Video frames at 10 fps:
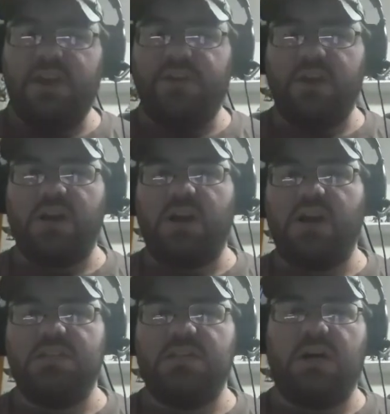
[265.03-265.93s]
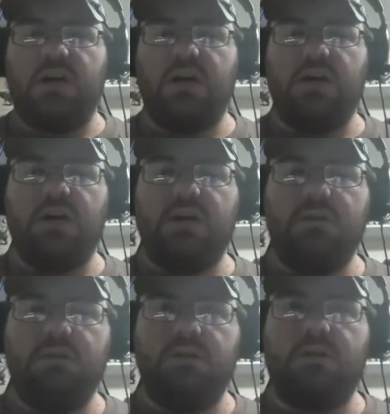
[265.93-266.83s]
of your cards are,
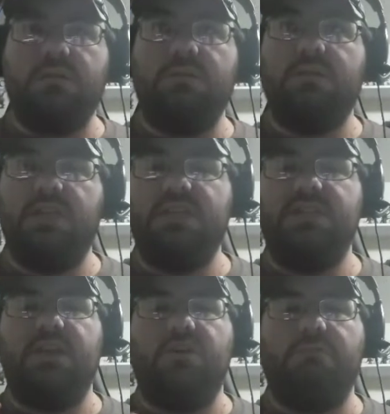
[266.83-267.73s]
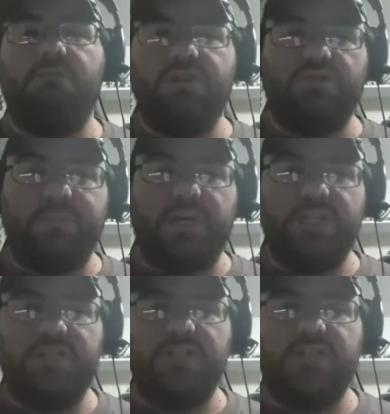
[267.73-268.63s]
or at least your ritual
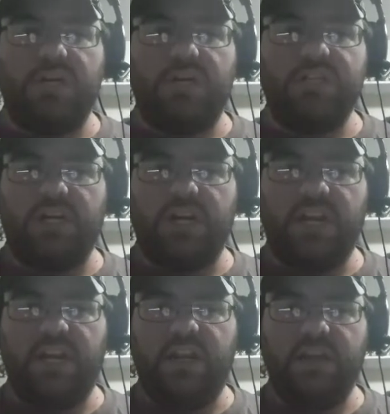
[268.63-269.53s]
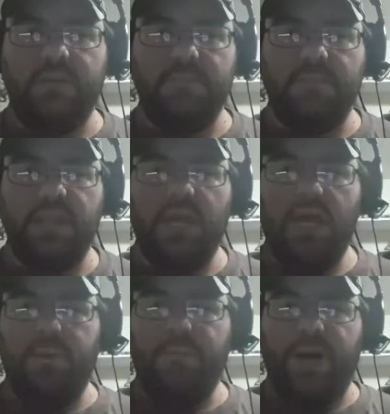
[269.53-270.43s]
monsters, are targeted
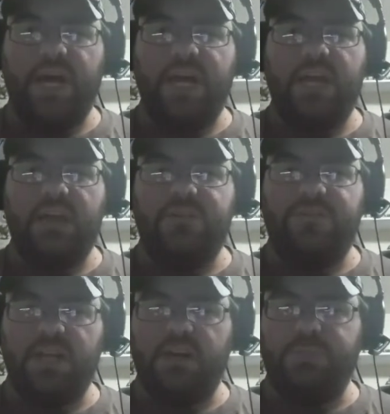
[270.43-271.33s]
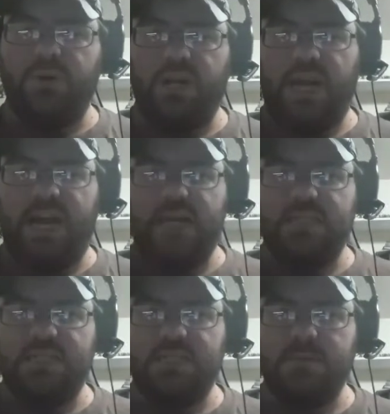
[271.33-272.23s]
by an effect your opponent
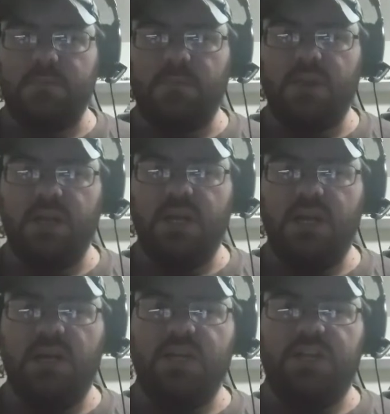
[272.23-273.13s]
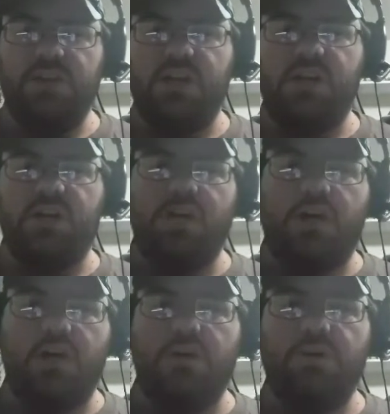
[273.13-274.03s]
has, you can
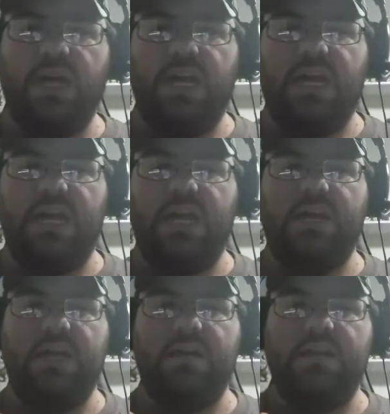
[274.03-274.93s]
go and